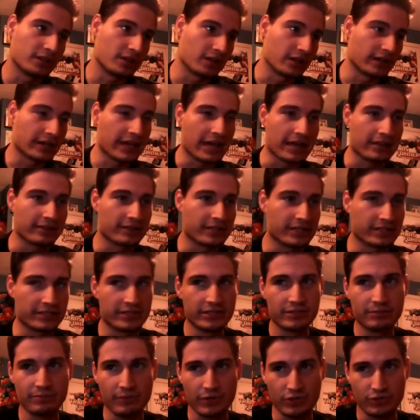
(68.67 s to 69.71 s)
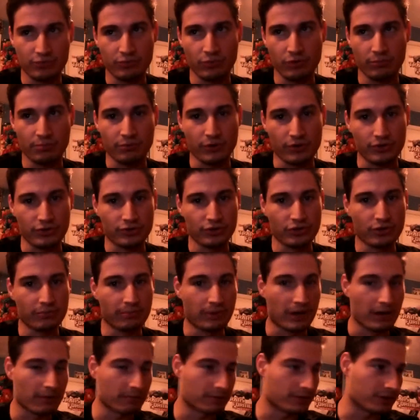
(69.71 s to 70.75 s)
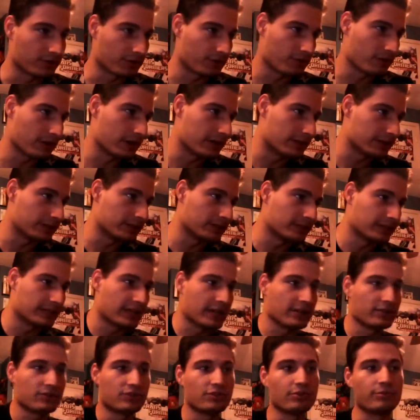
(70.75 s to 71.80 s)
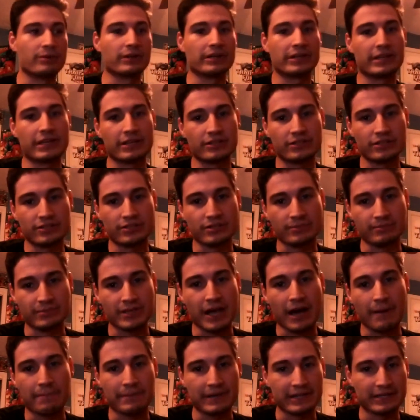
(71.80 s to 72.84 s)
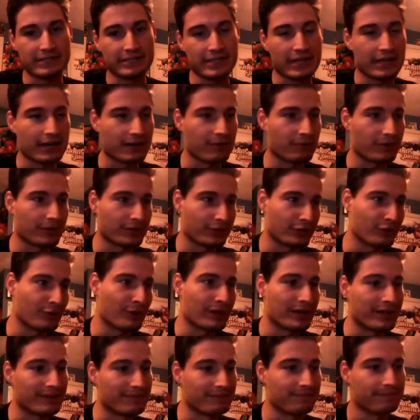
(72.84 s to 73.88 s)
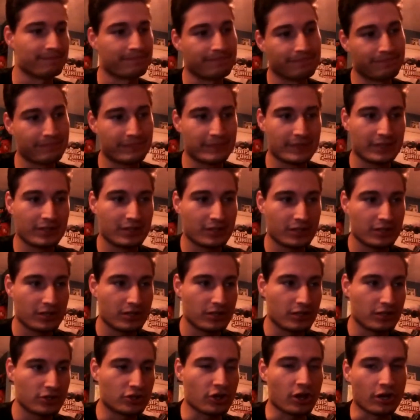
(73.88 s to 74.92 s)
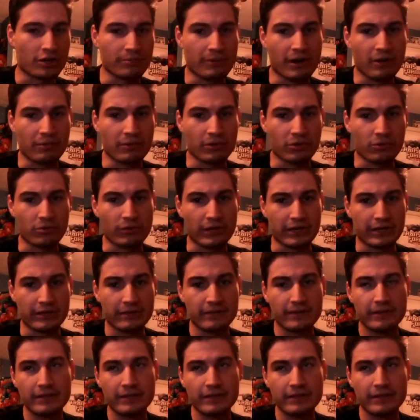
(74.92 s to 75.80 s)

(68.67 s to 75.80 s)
again, this is much more personal, but I'm going to go ahead and get to it, get to some topics that I want to go ahead and talk about real quick.